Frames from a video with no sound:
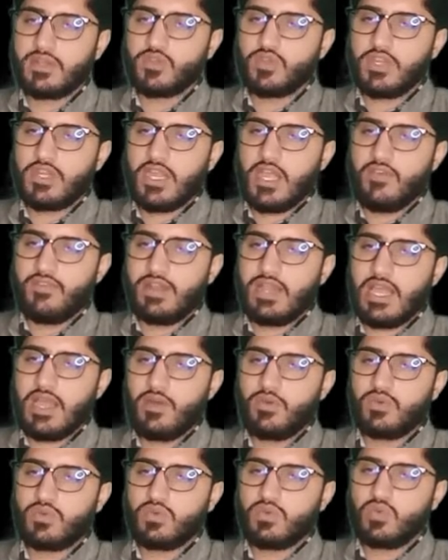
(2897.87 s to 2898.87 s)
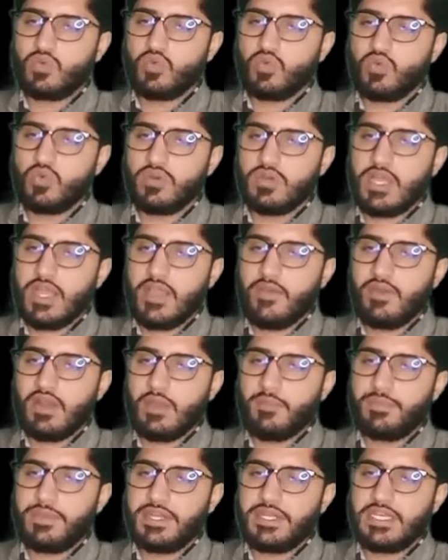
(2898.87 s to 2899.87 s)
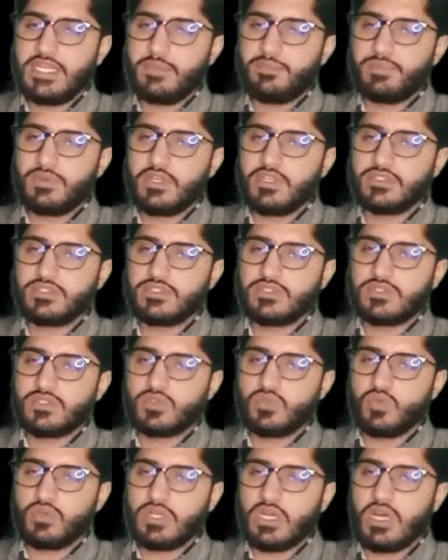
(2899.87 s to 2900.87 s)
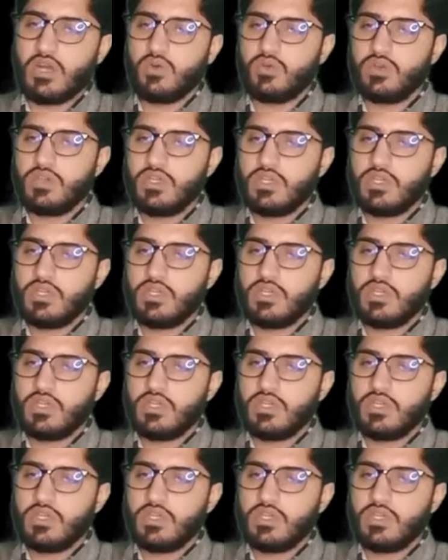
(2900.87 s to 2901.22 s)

so I will have bt plus 2 now.